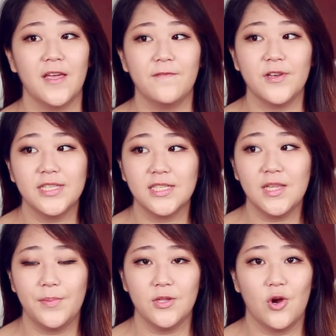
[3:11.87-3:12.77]
I've
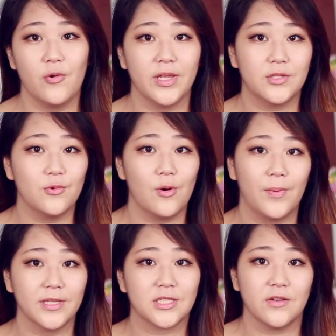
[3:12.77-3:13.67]
recently been going to a
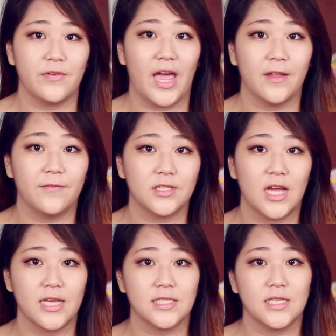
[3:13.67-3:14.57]
bunch of
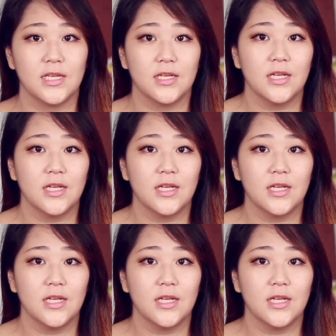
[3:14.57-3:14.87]
advertising